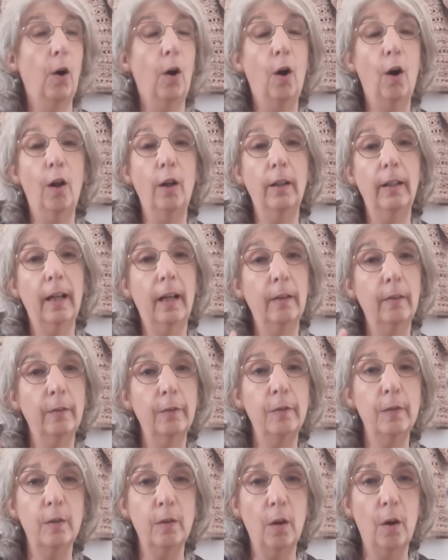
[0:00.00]
all kind
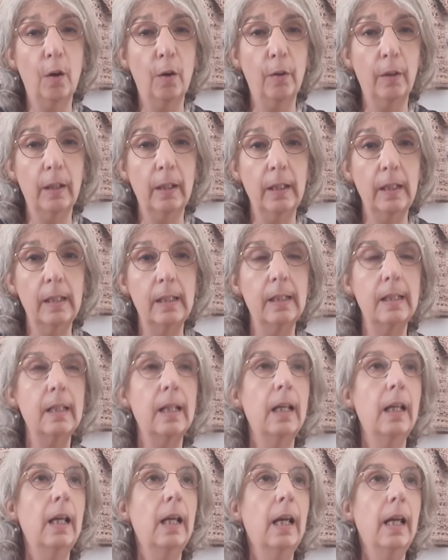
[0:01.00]
of stories.
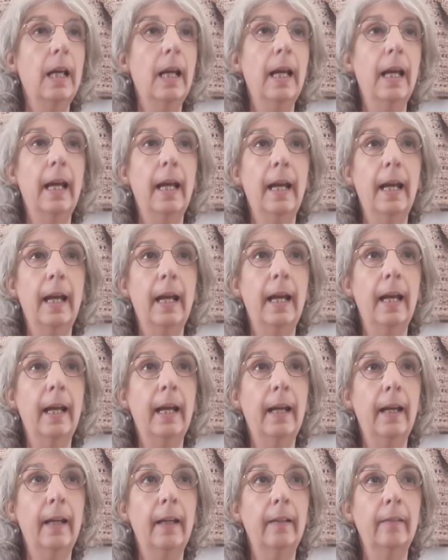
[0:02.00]

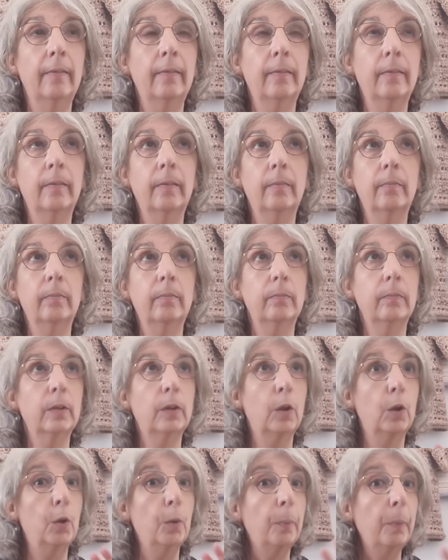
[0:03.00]
And
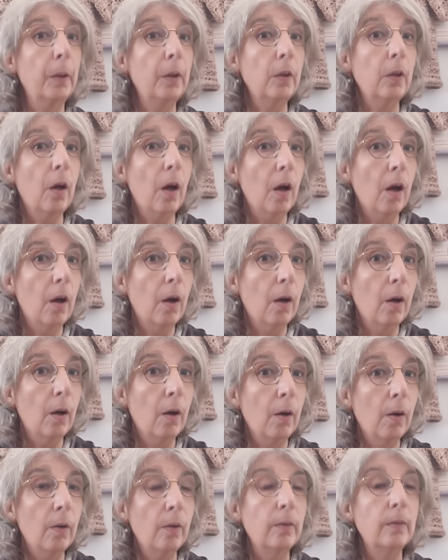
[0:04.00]
coupon
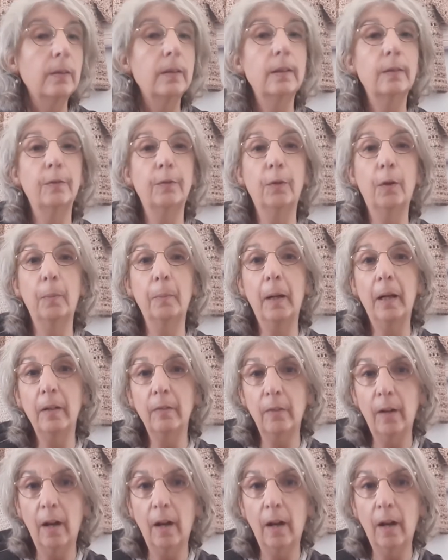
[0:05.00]
codes for my